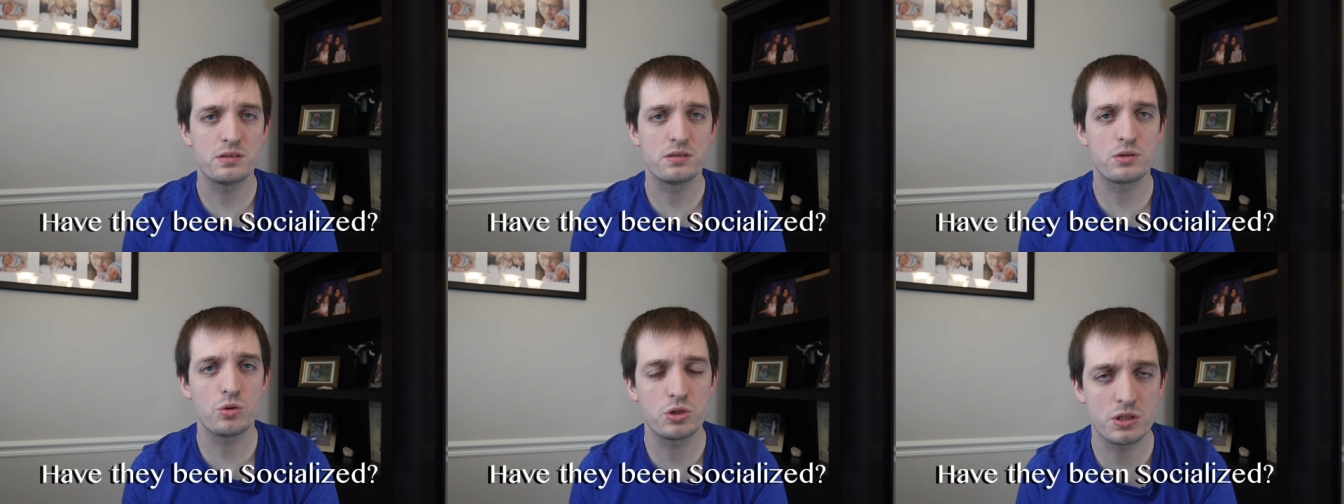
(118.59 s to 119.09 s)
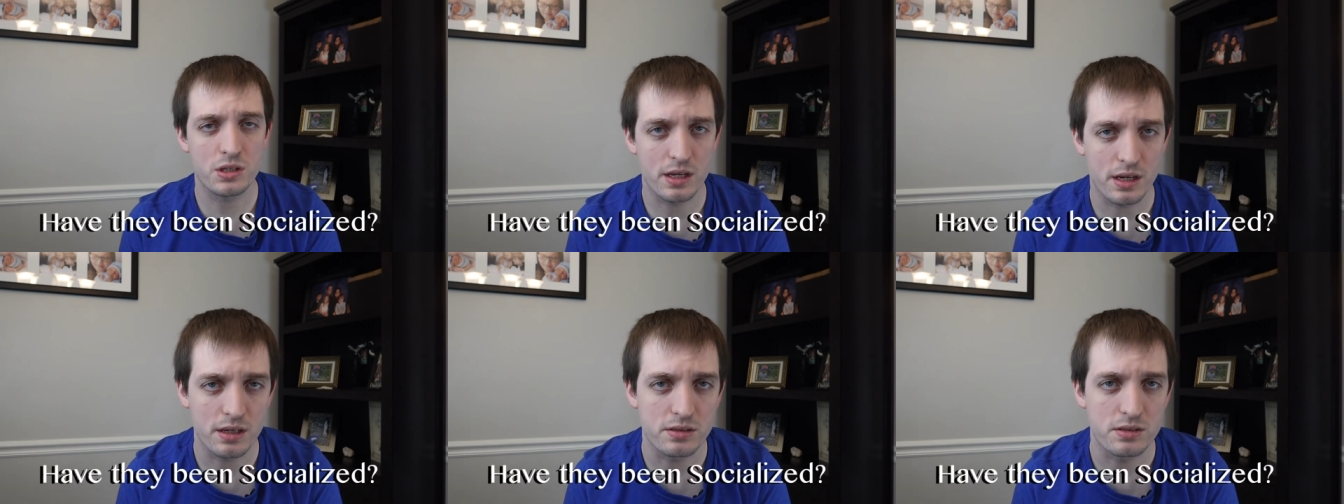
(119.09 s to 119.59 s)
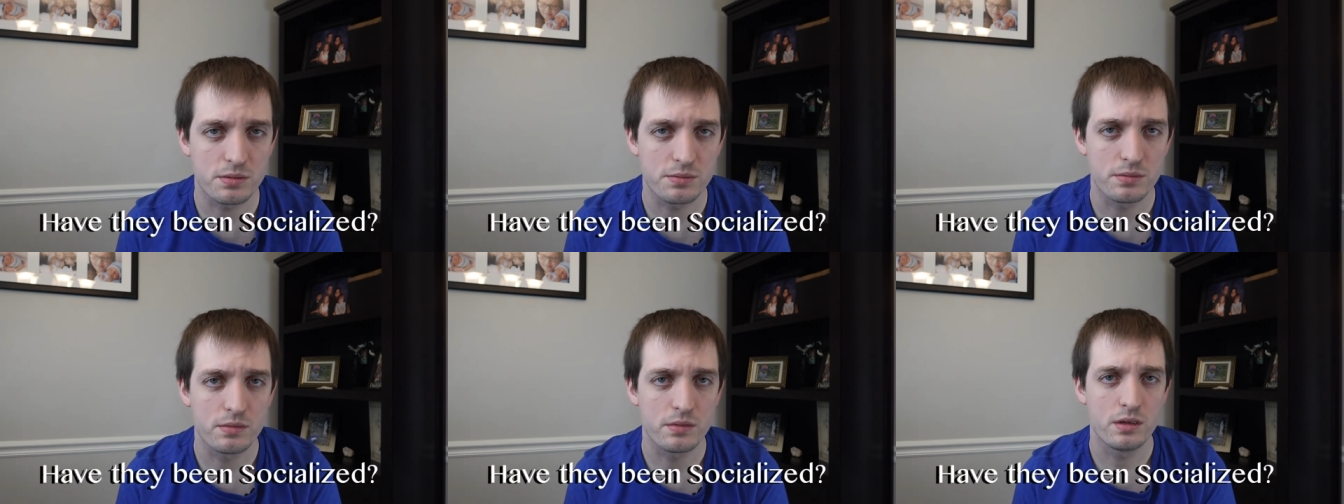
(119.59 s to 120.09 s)
socialized?
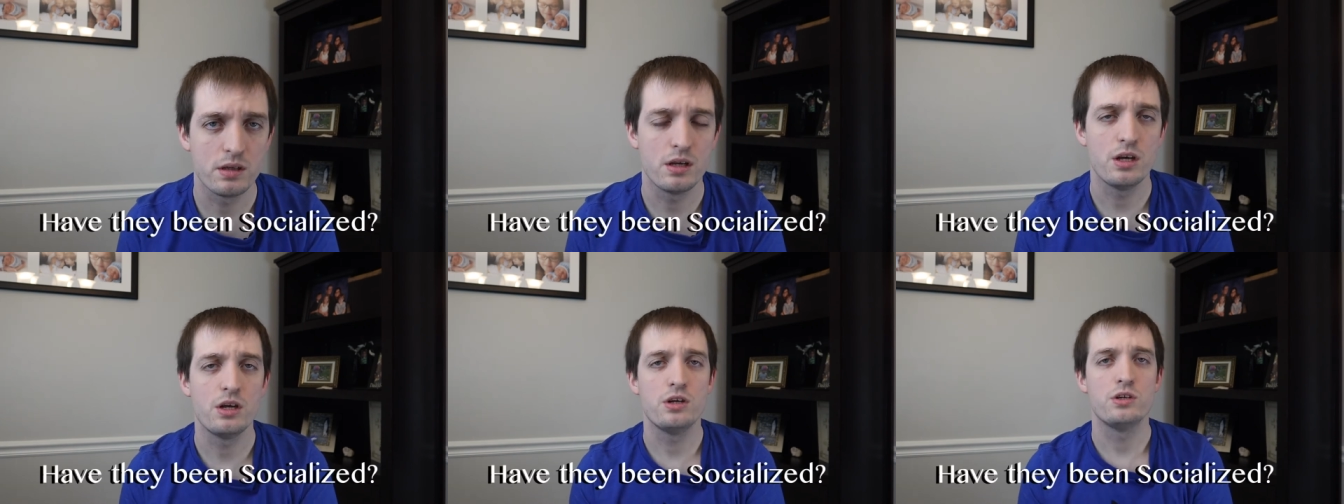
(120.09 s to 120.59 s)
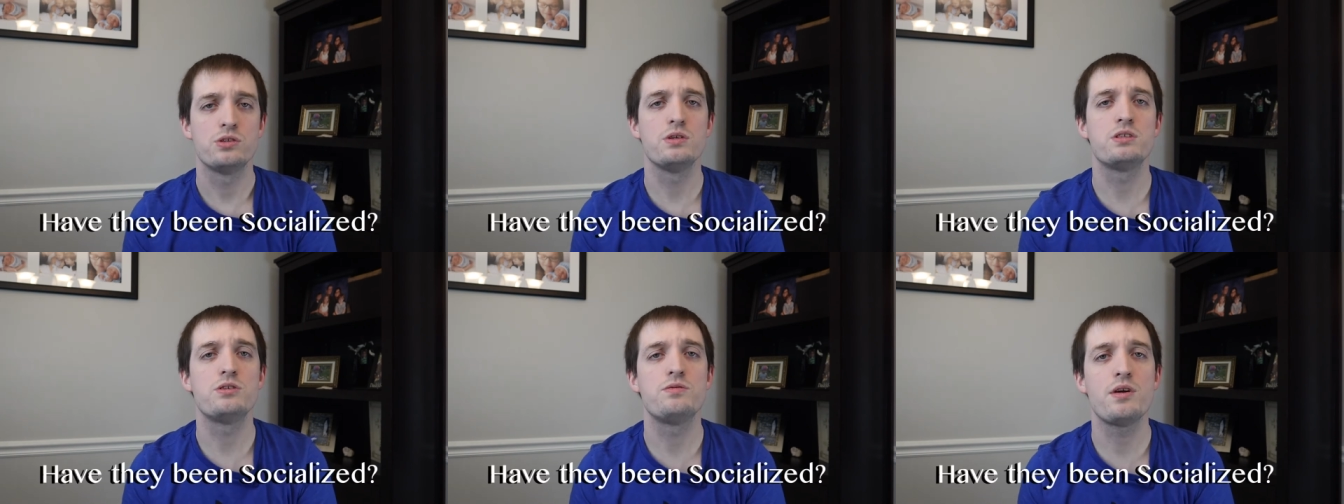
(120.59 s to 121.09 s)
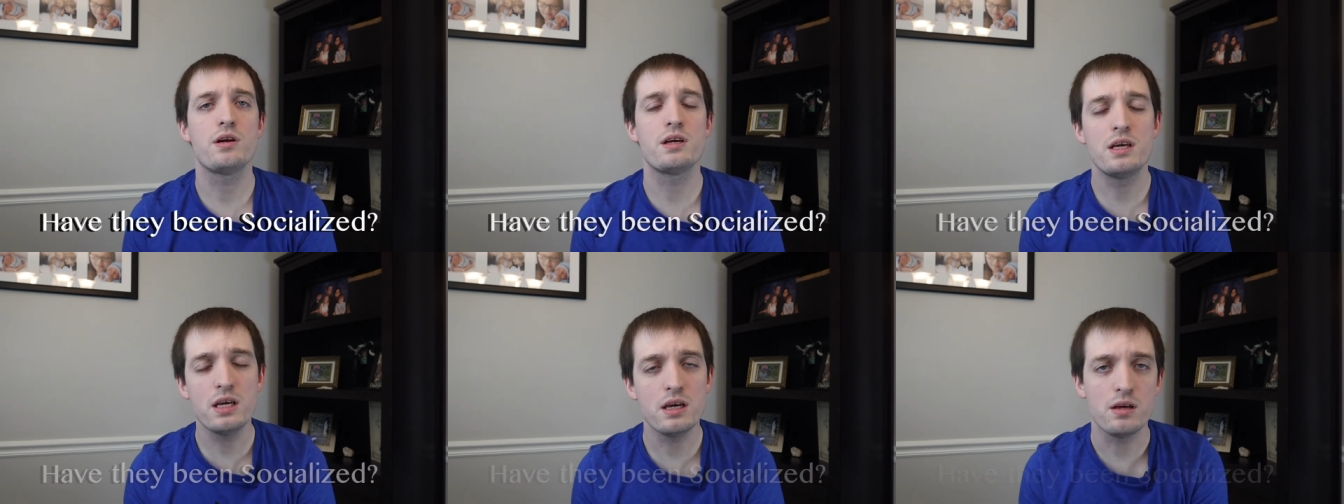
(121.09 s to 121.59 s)
So this is very
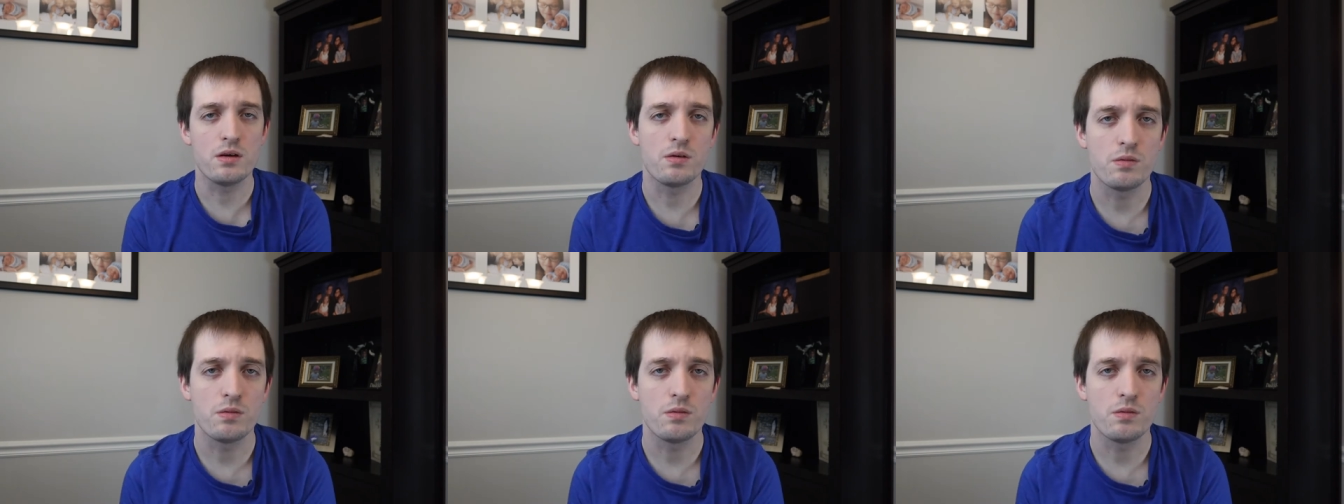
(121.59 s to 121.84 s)
key.